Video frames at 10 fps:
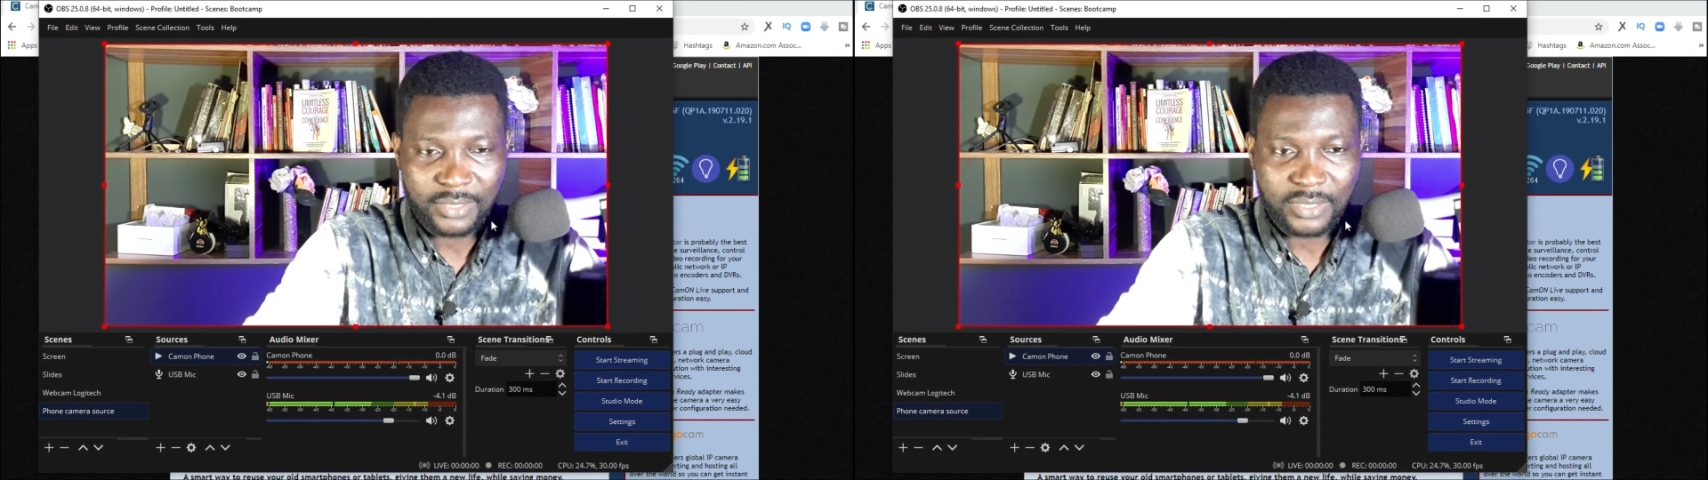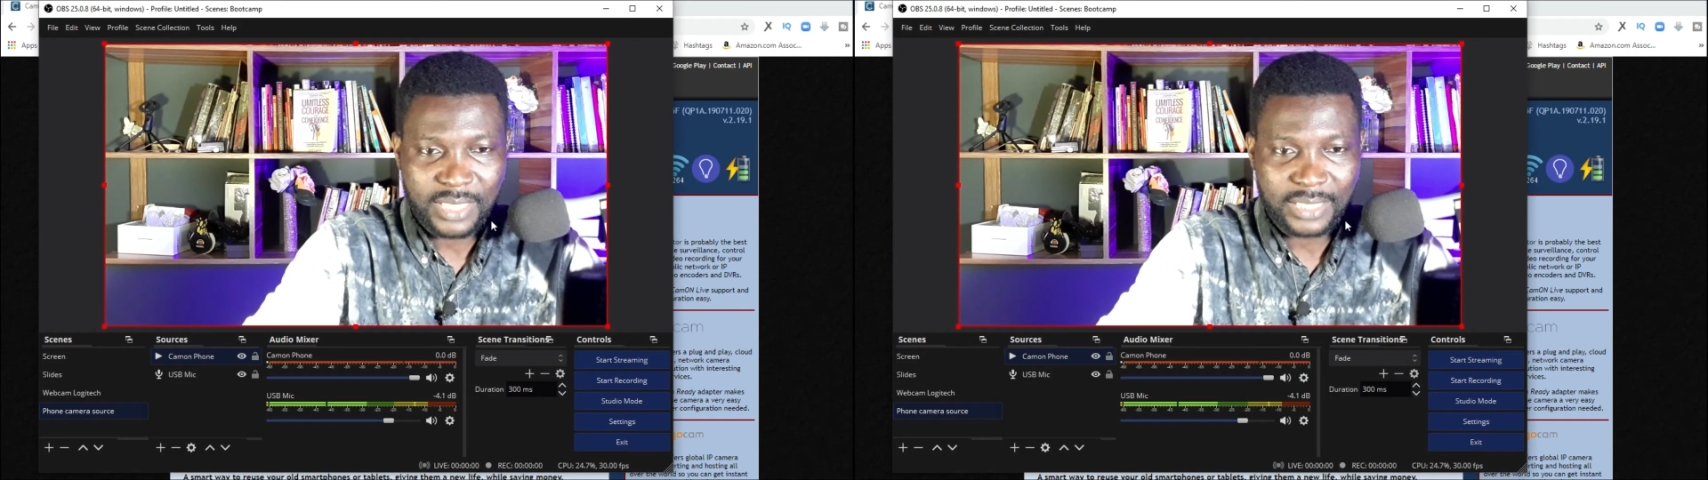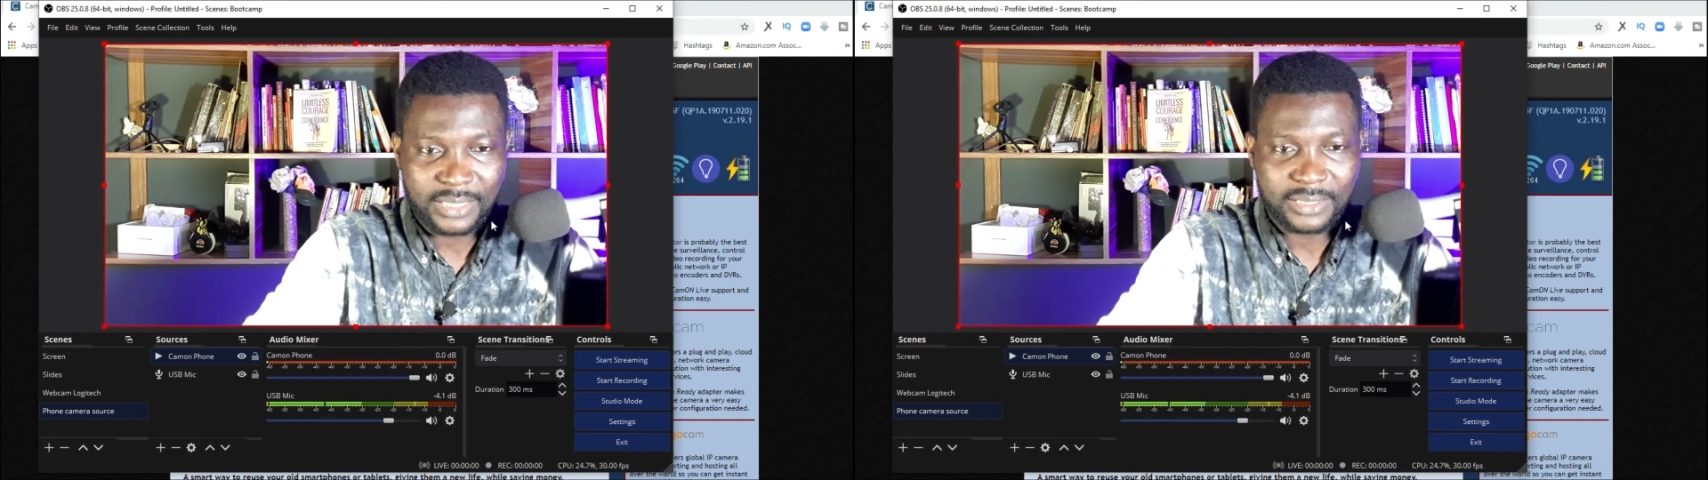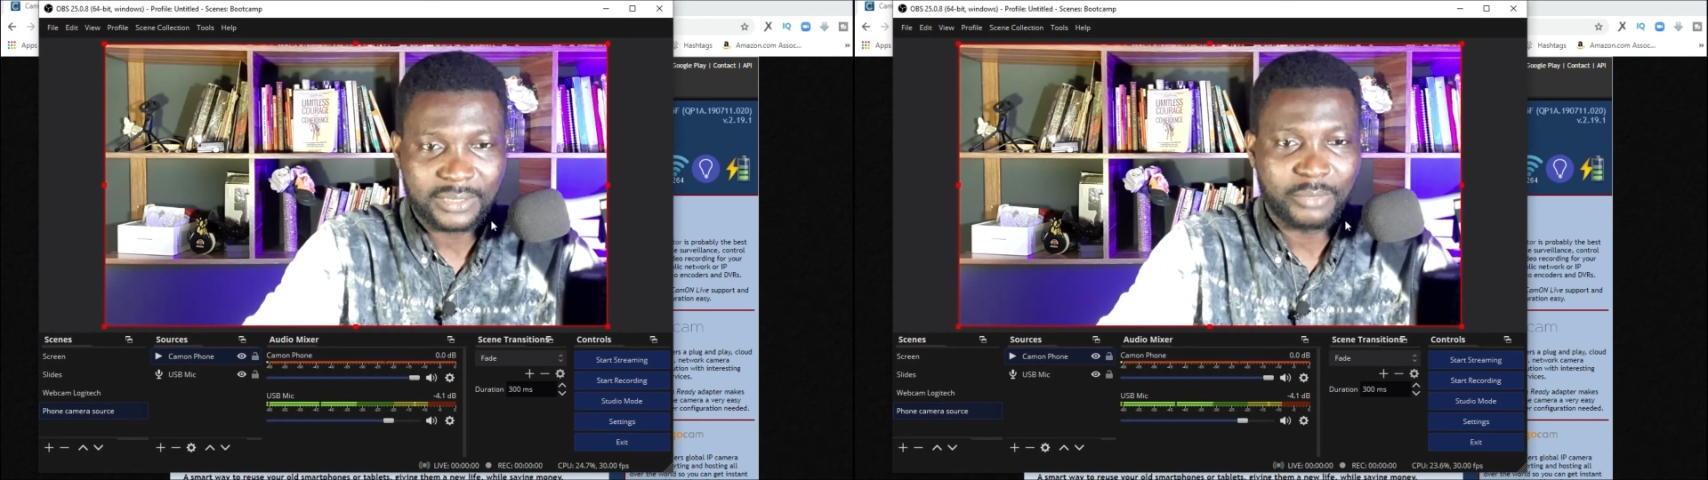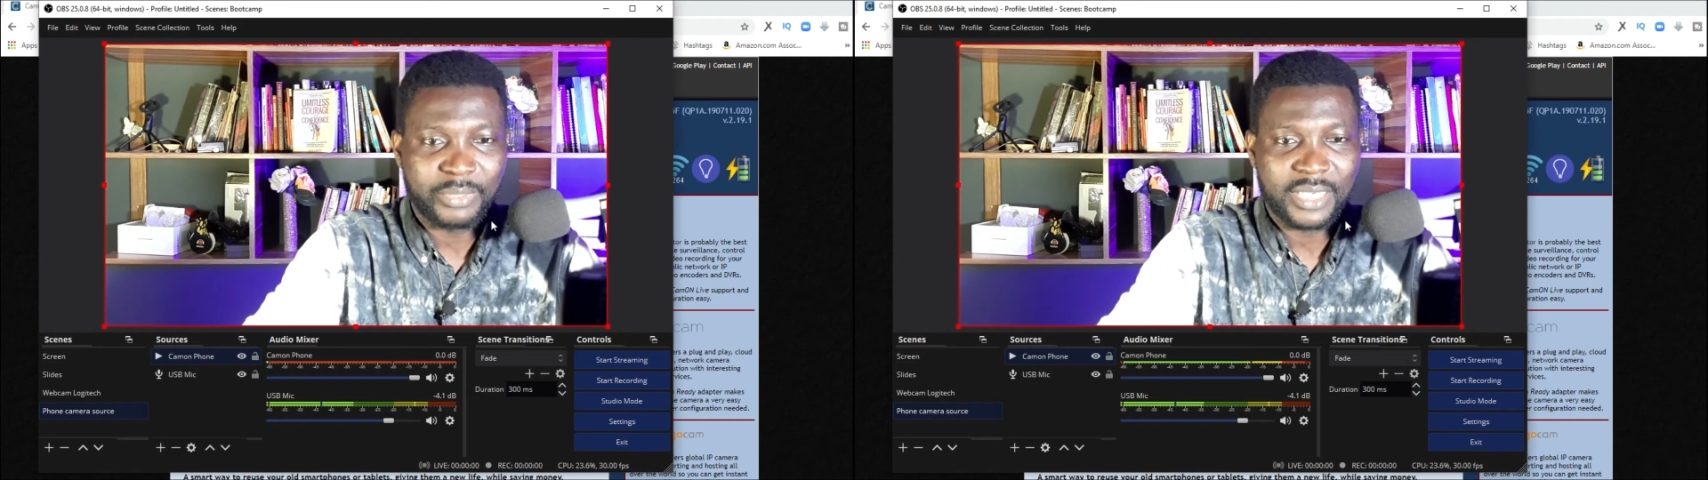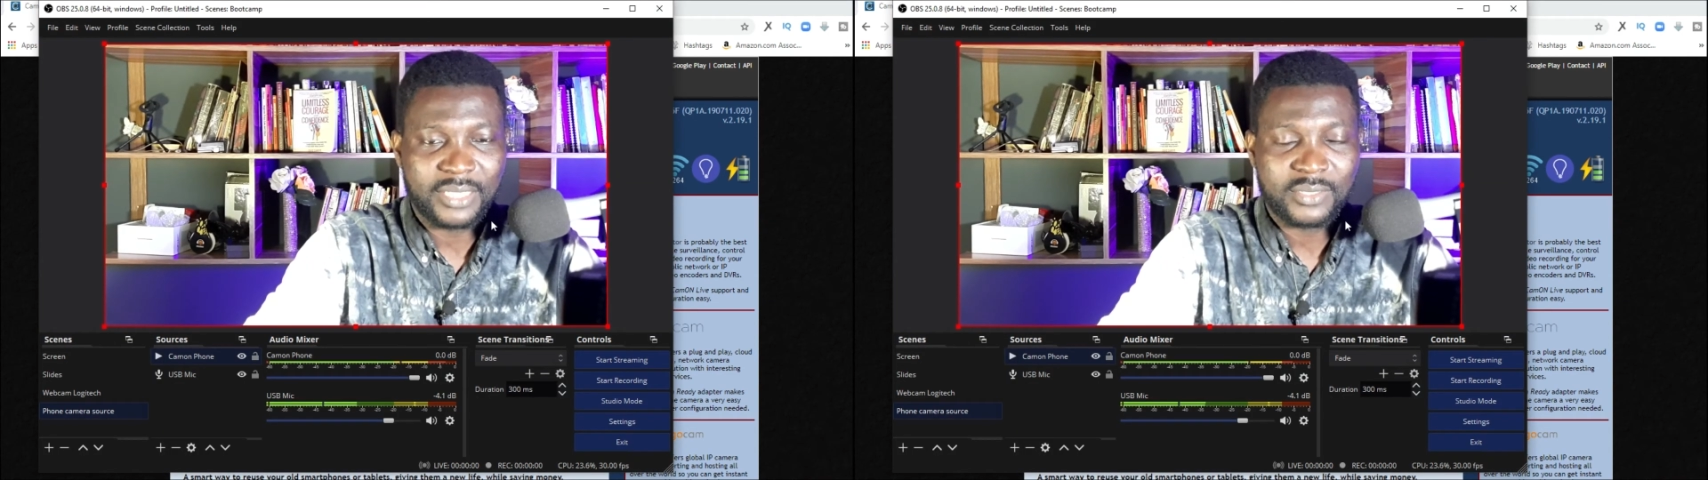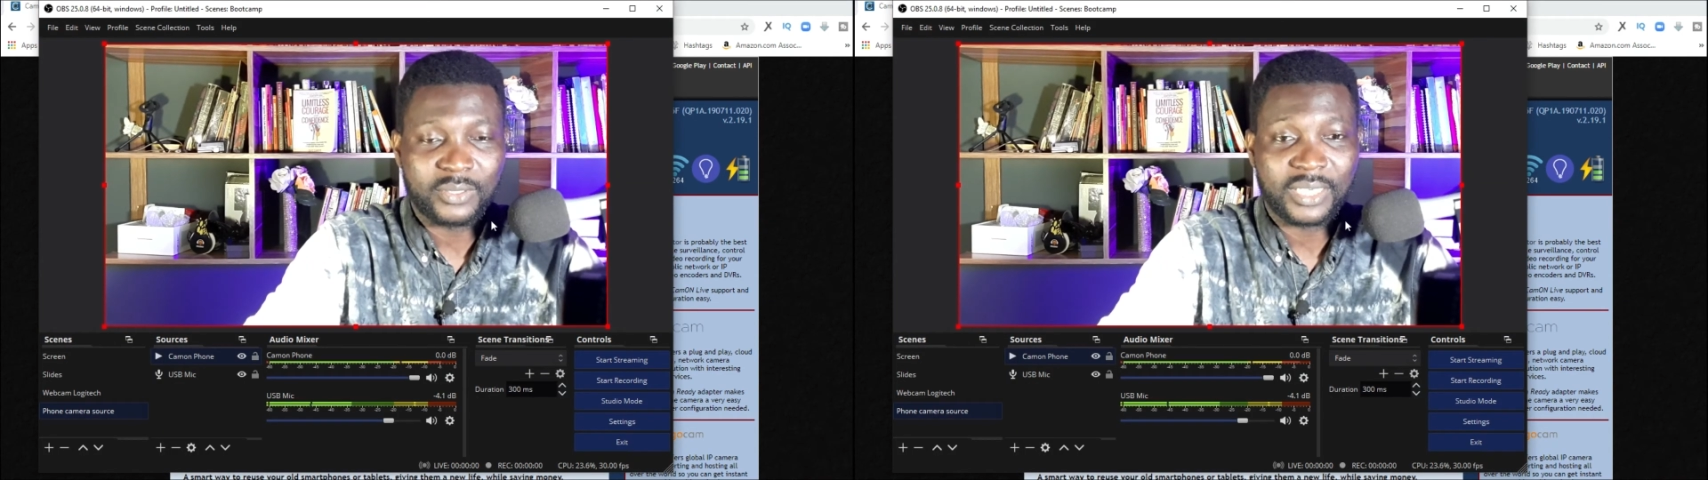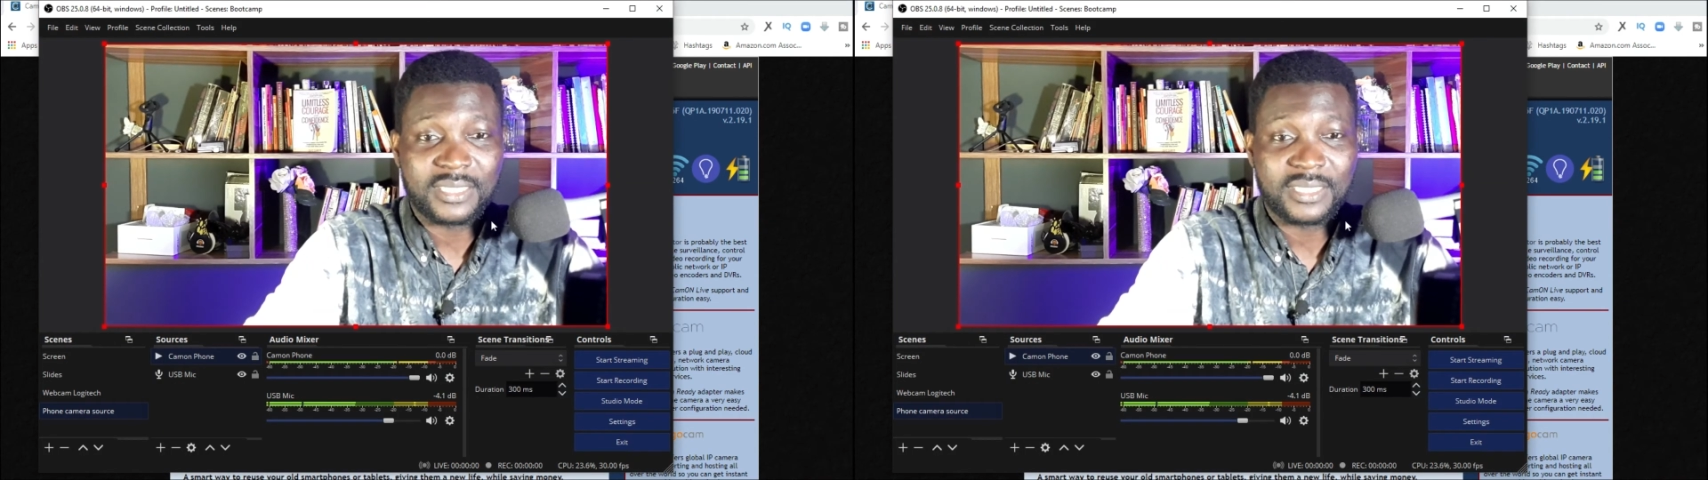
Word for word: you can see I'm zoomed in.